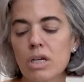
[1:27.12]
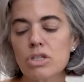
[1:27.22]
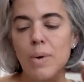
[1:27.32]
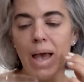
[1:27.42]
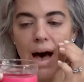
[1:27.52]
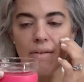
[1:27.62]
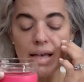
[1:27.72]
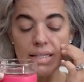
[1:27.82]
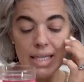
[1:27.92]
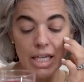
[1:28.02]
So I have
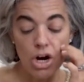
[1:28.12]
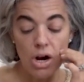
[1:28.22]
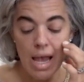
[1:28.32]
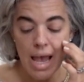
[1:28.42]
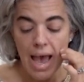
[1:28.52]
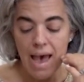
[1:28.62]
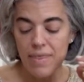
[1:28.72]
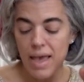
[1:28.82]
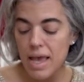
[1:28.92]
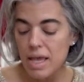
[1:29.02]
this here.
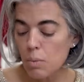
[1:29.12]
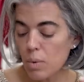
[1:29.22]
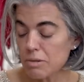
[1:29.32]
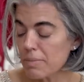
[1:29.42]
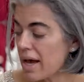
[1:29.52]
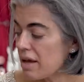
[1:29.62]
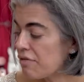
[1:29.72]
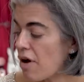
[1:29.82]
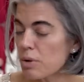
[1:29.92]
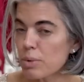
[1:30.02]
And then one of my
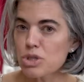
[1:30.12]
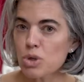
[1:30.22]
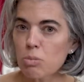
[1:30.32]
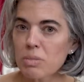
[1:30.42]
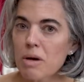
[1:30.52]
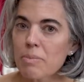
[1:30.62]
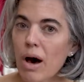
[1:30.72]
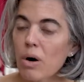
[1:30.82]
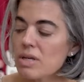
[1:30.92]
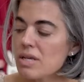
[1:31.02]
followers told me
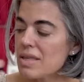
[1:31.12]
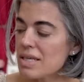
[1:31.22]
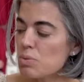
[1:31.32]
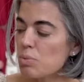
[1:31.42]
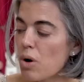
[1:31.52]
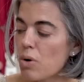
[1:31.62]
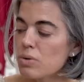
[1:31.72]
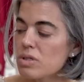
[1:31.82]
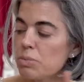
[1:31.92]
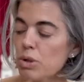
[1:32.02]
about this
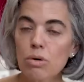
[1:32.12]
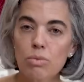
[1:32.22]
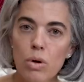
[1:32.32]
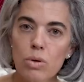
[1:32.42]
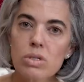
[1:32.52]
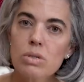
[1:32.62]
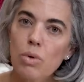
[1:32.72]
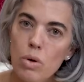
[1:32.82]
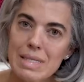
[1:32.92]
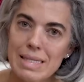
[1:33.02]
rose, Pure Rose,
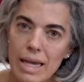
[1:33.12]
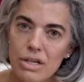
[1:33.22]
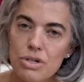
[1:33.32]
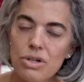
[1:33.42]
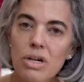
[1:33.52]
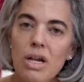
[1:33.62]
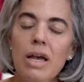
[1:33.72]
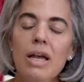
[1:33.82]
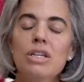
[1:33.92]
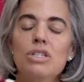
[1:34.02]
Rose Nectar.
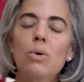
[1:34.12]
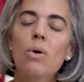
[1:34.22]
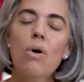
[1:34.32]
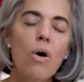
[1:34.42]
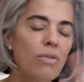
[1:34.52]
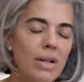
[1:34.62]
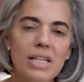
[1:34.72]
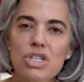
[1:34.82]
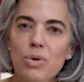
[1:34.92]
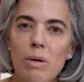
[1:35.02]
So over on
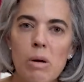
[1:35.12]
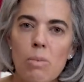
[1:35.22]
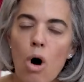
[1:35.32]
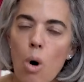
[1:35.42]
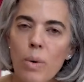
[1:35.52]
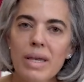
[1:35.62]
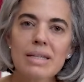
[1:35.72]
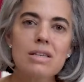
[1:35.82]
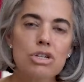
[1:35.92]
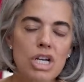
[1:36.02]
Instagram, I'm
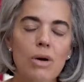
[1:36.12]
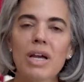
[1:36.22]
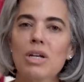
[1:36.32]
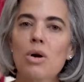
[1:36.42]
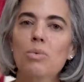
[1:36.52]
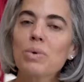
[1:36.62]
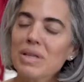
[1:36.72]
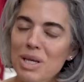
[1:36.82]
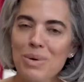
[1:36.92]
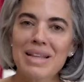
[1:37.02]
always sharing
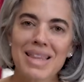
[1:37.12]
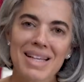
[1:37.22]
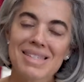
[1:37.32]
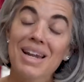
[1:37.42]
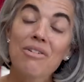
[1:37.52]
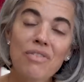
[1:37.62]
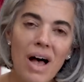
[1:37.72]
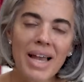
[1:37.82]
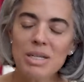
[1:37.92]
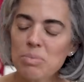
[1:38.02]
really great things that I
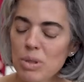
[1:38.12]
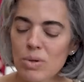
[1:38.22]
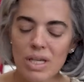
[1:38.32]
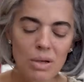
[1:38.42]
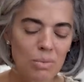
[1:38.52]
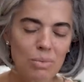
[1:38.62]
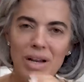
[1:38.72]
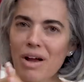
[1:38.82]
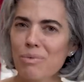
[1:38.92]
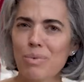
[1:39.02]
find, beauty,
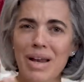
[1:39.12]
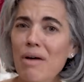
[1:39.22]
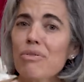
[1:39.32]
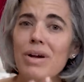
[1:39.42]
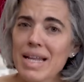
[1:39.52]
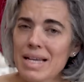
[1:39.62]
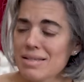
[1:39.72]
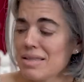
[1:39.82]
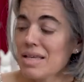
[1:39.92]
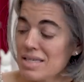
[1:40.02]
whatever it
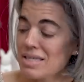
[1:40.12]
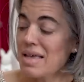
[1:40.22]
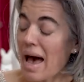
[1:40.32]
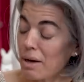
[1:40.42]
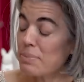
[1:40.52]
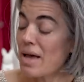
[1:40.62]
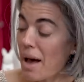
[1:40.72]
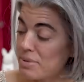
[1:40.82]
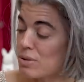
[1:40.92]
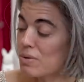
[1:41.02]
is. And this is
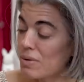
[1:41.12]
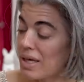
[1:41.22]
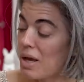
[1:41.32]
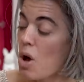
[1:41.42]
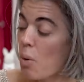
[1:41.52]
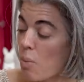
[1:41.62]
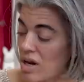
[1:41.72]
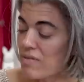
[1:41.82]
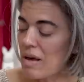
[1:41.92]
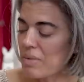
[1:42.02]
absolutely
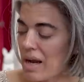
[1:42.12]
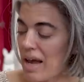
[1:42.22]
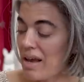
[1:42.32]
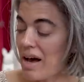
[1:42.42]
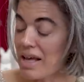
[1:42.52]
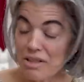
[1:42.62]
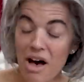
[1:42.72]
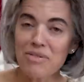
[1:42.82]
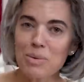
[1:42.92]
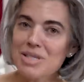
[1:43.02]
one of them that I, I
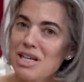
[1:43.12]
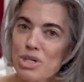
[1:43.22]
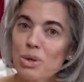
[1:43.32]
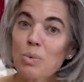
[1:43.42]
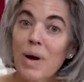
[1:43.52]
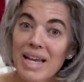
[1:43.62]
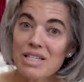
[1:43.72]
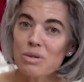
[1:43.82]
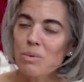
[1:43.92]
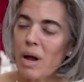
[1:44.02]
love, and it was such a
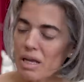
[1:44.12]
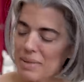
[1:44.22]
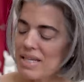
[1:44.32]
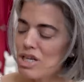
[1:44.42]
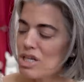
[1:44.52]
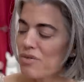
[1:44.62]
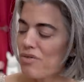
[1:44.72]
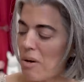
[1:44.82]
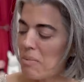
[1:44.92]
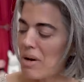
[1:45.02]
great recommendation
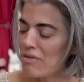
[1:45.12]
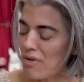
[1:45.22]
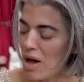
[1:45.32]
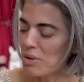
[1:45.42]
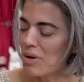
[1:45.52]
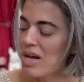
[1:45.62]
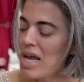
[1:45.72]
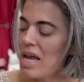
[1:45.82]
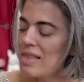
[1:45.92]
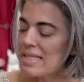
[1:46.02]
from my follower.
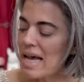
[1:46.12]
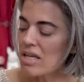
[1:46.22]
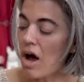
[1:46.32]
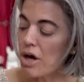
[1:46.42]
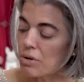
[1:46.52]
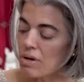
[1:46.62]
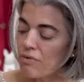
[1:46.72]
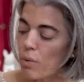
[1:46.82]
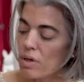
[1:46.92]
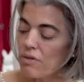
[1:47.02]
This has one hundred
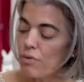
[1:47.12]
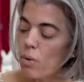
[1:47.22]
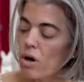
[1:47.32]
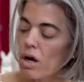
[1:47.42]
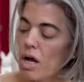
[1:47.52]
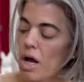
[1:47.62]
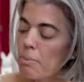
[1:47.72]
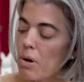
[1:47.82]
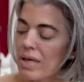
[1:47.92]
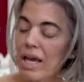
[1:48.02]
forty-four
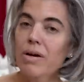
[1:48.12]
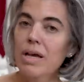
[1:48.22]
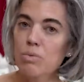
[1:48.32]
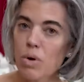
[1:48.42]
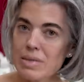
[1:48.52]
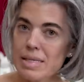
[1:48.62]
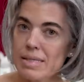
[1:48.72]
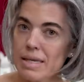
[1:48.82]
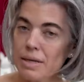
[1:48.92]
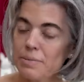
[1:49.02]
Bulgarian roses
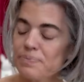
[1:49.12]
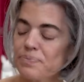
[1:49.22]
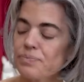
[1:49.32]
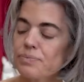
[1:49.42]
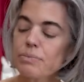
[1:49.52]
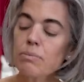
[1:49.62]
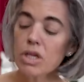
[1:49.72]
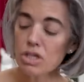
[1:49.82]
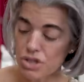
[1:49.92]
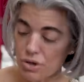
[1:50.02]
in it.
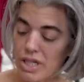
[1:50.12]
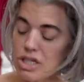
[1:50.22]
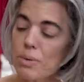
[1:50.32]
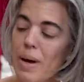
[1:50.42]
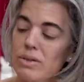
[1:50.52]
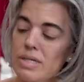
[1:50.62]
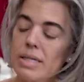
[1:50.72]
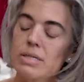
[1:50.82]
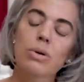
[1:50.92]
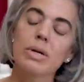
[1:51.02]
It's thirty-two
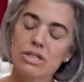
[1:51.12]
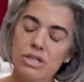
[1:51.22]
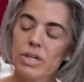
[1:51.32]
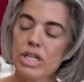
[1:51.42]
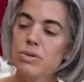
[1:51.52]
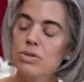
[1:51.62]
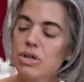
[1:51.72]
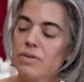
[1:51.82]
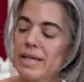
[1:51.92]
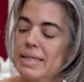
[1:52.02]
ounces, or it's thirty-two
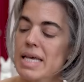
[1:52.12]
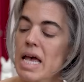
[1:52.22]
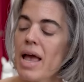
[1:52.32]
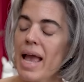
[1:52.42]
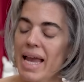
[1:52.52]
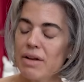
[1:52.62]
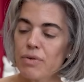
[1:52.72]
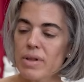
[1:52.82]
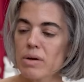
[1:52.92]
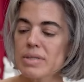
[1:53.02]
servings, eight
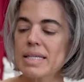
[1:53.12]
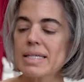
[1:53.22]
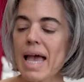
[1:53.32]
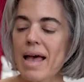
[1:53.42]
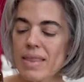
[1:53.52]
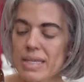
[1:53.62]
full ounces. And